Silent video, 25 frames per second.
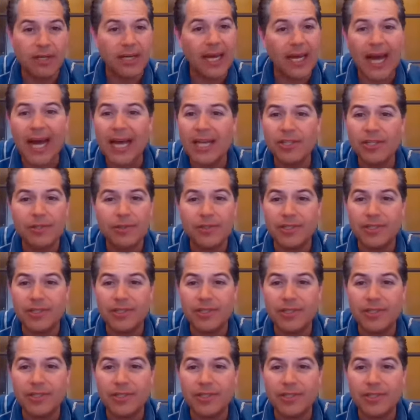Cash is
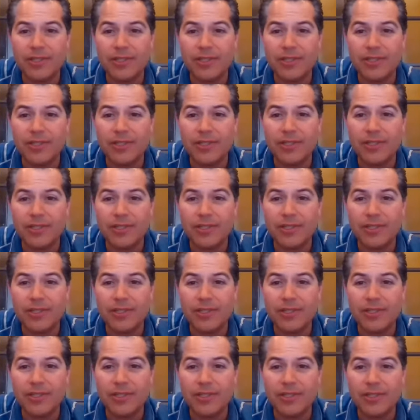king, right? You
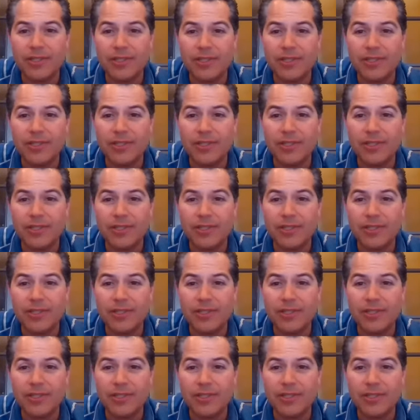guys have heard